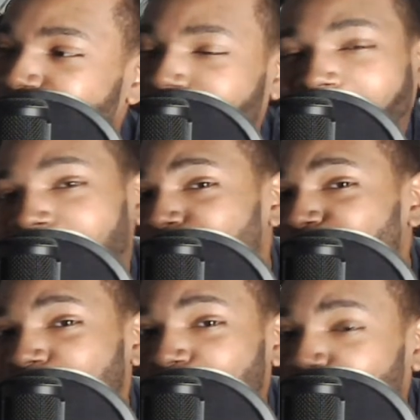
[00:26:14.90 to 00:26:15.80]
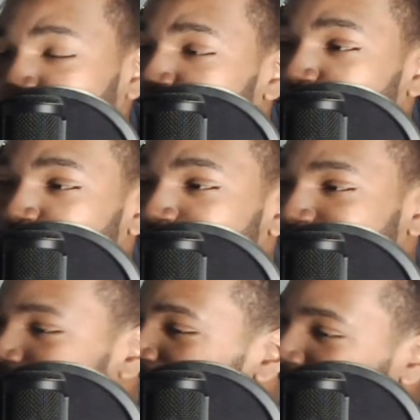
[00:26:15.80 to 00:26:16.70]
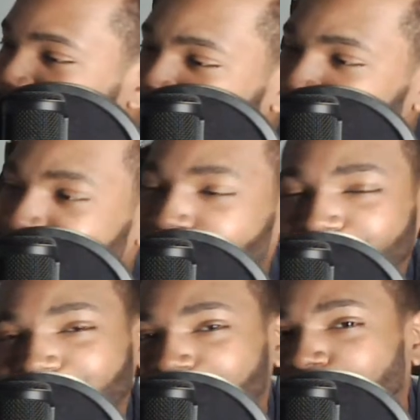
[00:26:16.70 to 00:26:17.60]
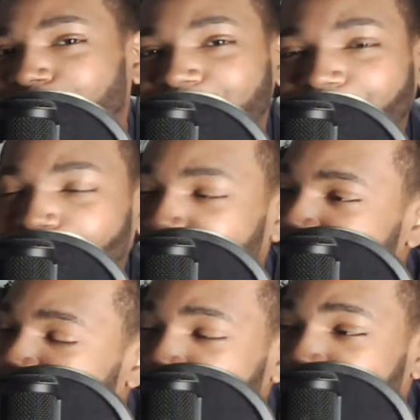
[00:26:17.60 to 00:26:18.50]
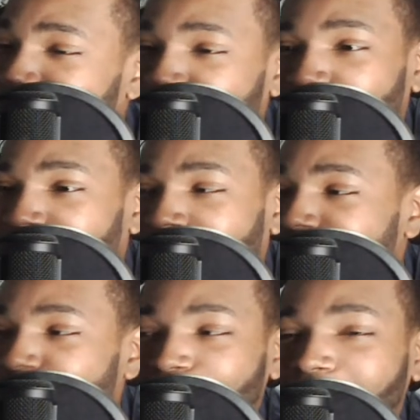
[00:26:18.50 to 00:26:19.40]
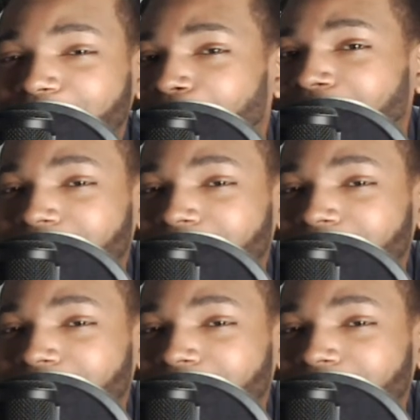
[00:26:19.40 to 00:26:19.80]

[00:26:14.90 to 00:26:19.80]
items in the room. They'll just charge your card to check in. Otherwise, you don't have to pay